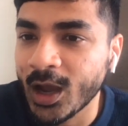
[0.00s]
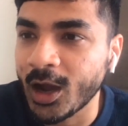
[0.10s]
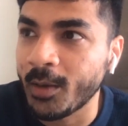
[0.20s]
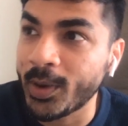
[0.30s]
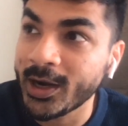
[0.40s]

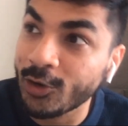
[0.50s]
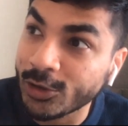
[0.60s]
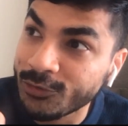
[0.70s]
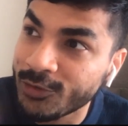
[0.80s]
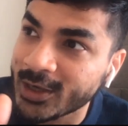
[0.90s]
But it
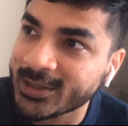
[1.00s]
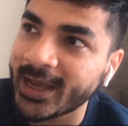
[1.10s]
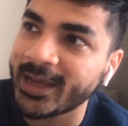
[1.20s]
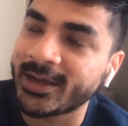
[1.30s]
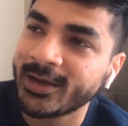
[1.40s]
also works
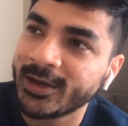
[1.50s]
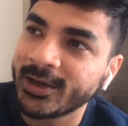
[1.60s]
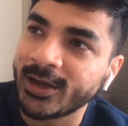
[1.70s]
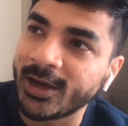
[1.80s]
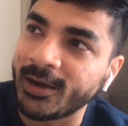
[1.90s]
like,
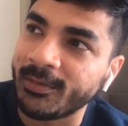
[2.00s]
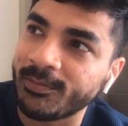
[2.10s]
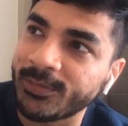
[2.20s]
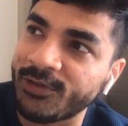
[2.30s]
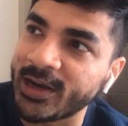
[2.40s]

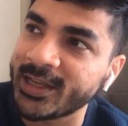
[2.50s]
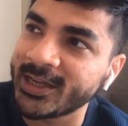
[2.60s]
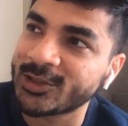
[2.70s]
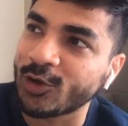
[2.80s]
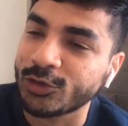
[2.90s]
the funny
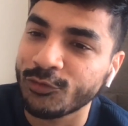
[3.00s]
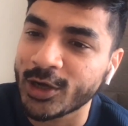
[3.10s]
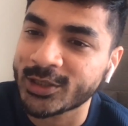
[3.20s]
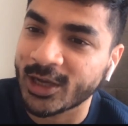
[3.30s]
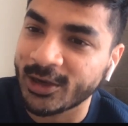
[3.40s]
thing is, it also
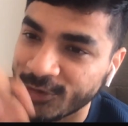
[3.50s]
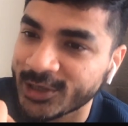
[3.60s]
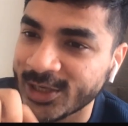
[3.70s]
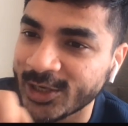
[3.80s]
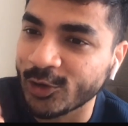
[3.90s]
works
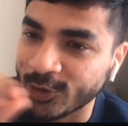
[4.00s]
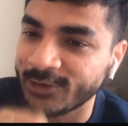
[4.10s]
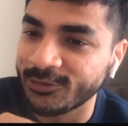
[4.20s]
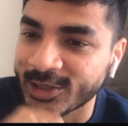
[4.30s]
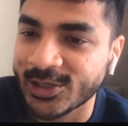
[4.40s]
conversely, also
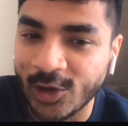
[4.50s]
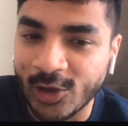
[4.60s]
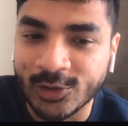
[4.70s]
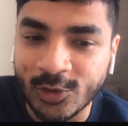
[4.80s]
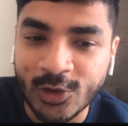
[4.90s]
inversely
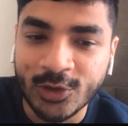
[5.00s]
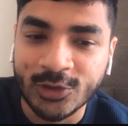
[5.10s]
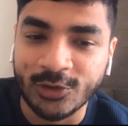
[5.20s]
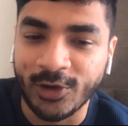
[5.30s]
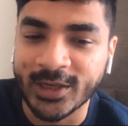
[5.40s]
also.
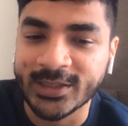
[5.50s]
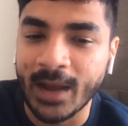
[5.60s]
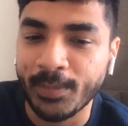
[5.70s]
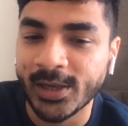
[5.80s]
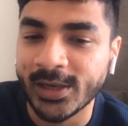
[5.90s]
So for
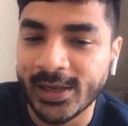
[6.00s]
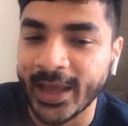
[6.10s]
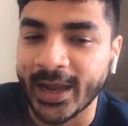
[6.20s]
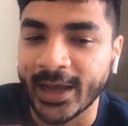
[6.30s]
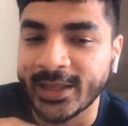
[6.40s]
example,
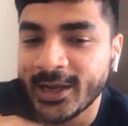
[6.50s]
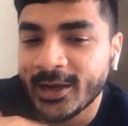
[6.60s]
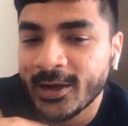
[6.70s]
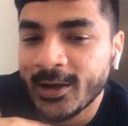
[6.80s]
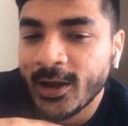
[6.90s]
like I
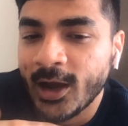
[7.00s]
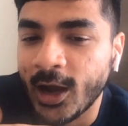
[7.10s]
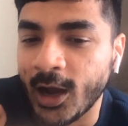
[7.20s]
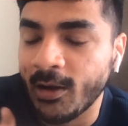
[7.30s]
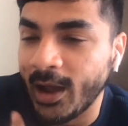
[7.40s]
think,
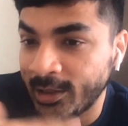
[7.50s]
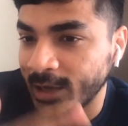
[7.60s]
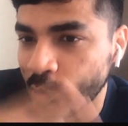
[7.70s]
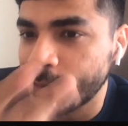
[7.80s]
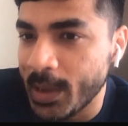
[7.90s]
and
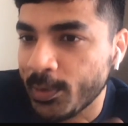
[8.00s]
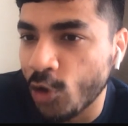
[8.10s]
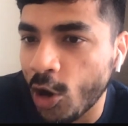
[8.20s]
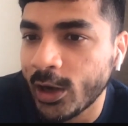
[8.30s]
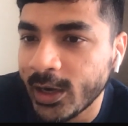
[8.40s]
that's what people
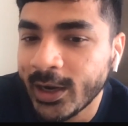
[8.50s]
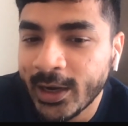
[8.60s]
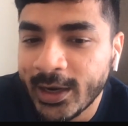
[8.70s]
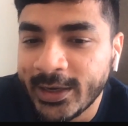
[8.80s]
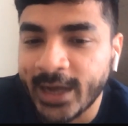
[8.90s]
call
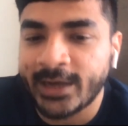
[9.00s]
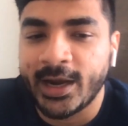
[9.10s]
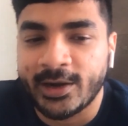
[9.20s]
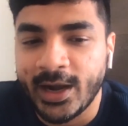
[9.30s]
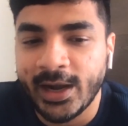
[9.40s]
tech
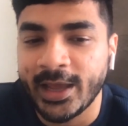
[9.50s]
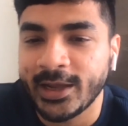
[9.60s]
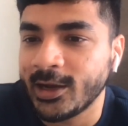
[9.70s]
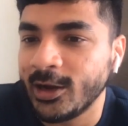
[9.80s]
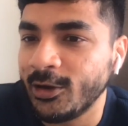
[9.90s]
debt, right?
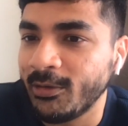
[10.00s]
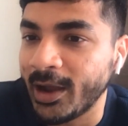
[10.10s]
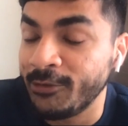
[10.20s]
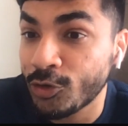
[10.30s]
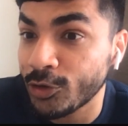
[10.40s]
Like,
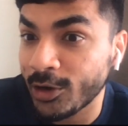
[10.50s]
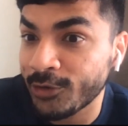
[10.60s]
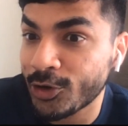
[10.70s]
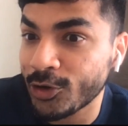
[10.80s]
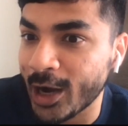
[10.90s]
and we
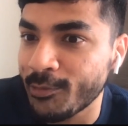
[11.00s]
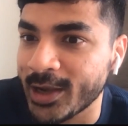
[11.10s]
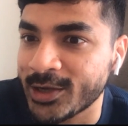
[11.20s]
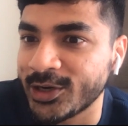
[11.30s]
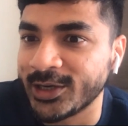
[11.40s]
could kind of
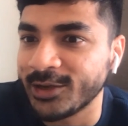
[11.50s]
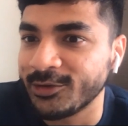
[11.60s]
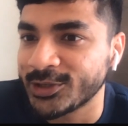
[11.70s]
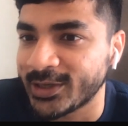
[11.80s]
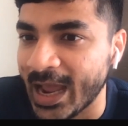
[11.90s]
measure it. There
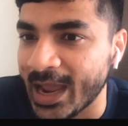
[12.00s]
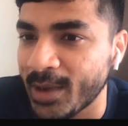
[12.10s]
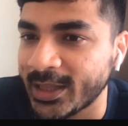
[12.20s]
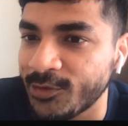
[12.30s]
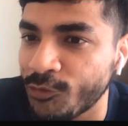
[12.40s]
was a
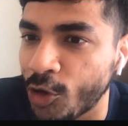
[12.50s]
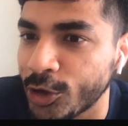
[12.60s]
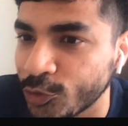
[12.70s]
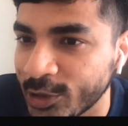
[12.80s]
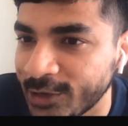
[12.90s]
time I think we
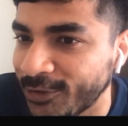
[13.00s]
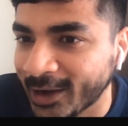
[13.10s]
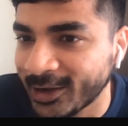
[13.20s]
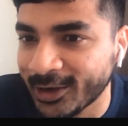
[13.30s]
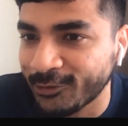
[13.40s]
wanted to
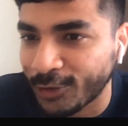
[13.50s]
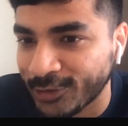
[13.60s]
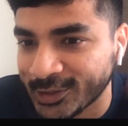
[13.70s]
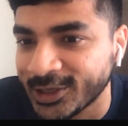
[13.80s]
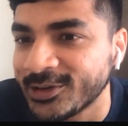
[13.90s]
refactor one
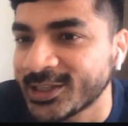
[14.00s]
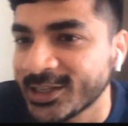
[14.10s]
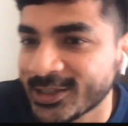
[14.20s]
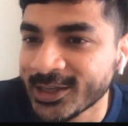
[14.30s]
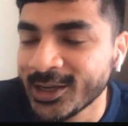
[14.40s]
of our
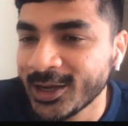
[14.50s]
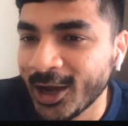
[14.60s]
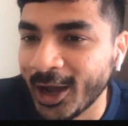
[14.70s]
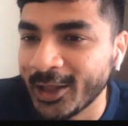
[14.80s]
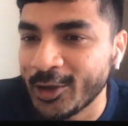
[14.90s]
services.
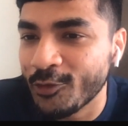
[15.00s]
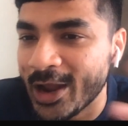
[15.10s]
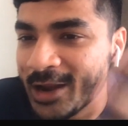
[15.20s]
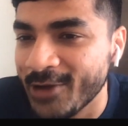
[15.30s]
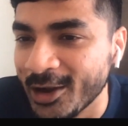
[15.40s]
I think
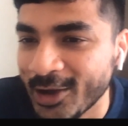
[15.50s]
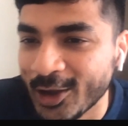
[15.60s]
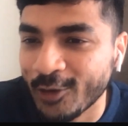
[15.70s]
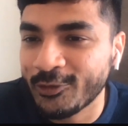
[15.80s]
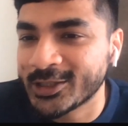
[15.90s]
you're very well
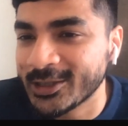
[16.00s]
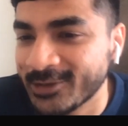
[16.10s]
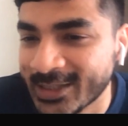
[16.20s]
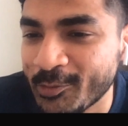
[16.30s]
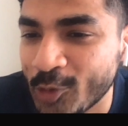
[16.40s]
aware of which
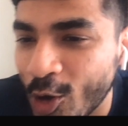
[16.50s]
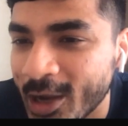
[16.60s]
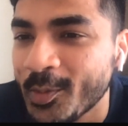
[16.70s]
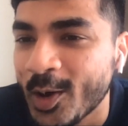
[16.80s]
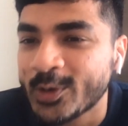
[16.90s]
service I'm
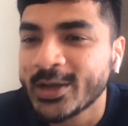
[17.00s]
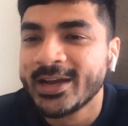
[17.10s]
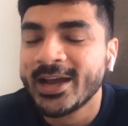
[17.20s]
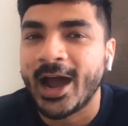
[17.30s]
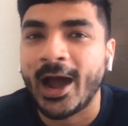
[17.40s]
talking about.
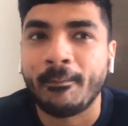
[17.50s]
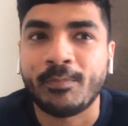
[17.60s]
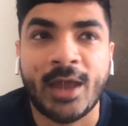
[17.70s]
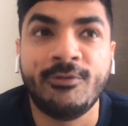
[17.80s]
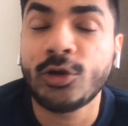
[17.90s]

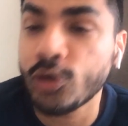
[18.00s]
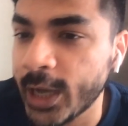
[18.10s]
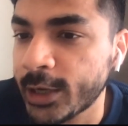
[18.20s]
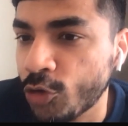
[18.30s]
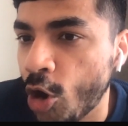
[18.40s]
And we took
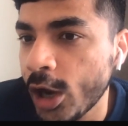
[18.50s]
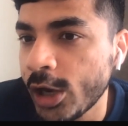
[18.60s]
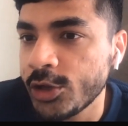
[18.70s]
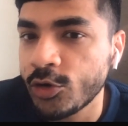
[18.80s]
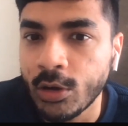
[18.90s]
that
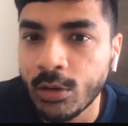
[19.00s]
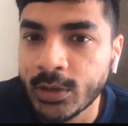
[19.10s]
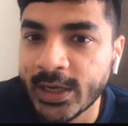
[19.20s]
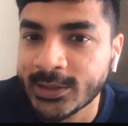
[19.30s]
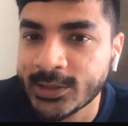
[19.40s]
call,
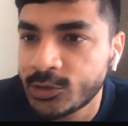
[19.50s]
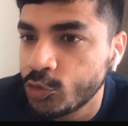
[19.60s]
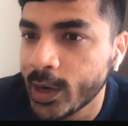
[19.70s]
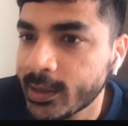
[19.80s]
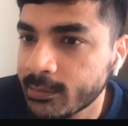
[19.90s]
okay, let's
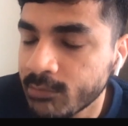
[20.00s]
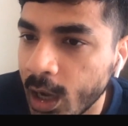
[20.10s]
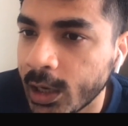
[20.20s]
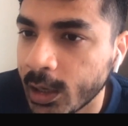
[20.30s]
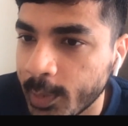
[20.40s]
do it
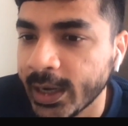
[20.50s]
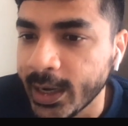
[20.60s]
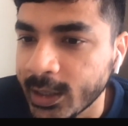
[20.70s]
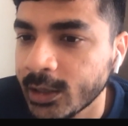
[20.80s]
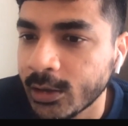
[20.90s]
a little bit
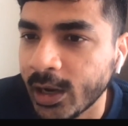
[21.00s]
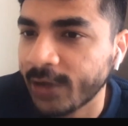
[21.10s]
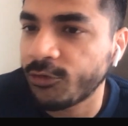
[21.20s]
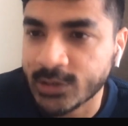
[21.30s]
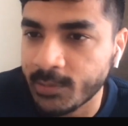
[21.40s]
later,
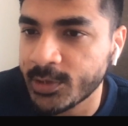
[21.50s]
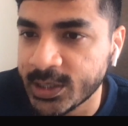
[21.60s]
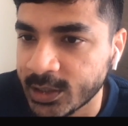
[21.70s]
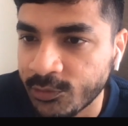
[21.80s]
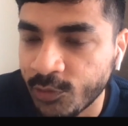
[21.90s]
like for some
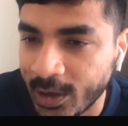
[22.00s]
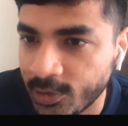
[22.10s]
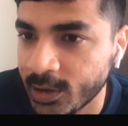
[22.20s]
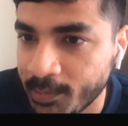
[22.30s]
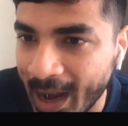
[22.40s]
reason,
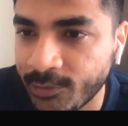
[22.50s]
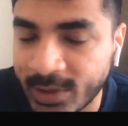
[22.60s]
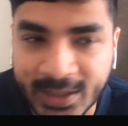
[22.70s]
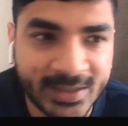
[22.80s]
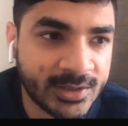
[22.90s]
whatever,
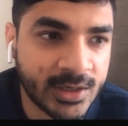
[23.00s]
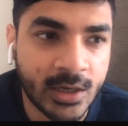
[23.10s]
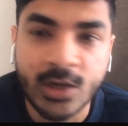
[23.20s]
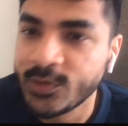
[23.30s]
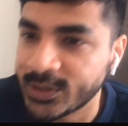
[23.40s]
bandwidth,
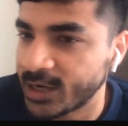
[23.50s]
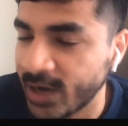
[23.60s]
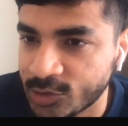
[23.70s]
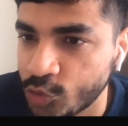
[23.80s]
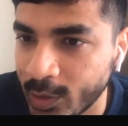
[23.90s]
etc. We
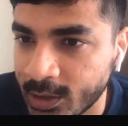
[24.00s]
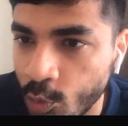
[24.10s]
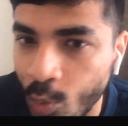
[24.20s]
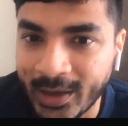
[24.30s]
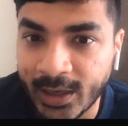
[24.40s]
said, let's do it
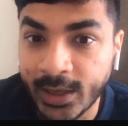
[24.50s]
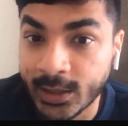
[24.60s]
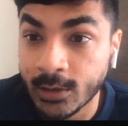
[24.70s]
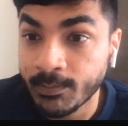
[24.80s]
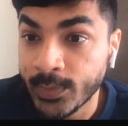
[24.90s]
1 year
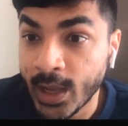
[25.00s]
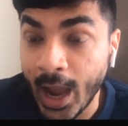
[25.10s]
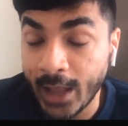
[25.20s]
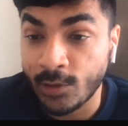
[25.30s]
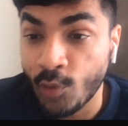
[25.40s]
later.
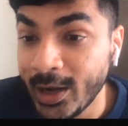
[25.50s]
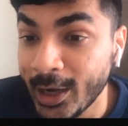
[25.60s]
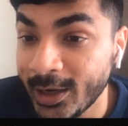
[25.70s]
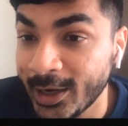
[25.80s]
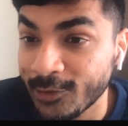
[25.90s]
And then
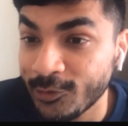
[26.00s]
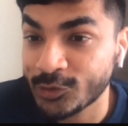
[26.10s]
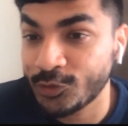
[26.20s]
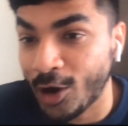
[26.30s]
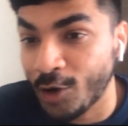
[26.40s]
1 year later,
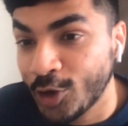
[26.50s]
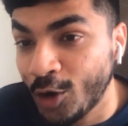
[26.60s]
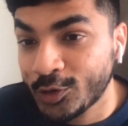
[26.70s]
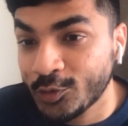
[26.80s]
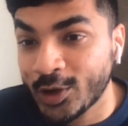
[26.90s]
which we found
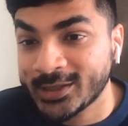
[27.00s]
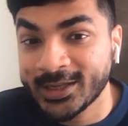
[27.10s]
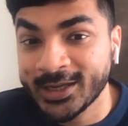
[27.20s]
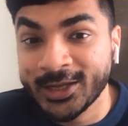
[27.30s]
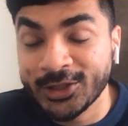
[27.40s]
out
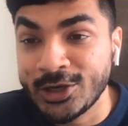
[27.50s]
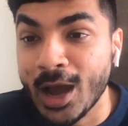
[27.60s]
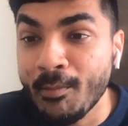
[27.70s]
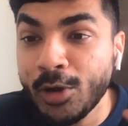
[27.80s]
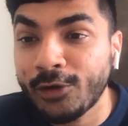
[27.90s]
was the
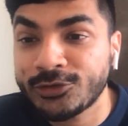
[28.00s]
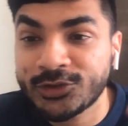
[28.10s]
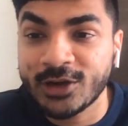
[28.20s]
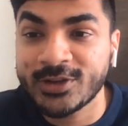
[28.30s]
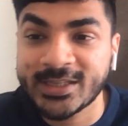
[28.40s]
number of
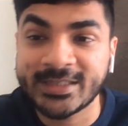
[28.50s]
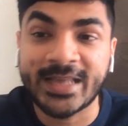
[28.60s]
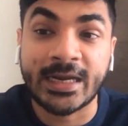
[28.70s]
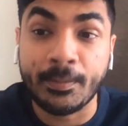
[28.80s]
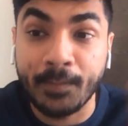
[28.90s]
services
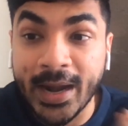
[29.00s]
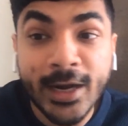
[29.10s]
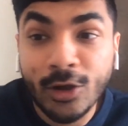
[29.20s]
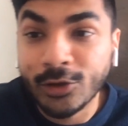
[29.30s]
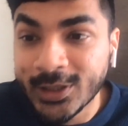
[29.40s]
that
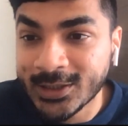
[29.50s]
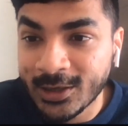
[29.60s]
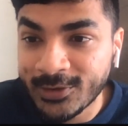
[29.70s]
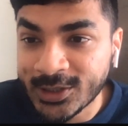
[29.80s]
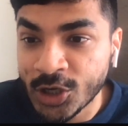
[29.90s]
depended on this
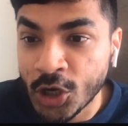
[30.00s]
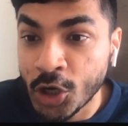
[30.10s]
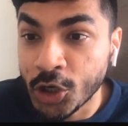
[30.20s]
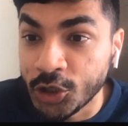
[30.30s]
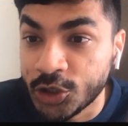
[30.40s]
service
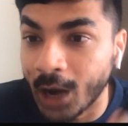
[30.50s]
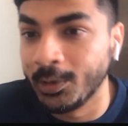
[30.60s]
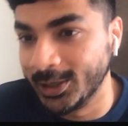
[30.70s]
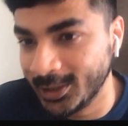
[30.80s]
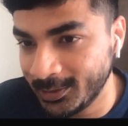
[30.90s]

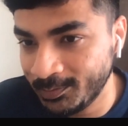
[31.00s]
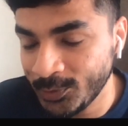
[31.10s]
doubled.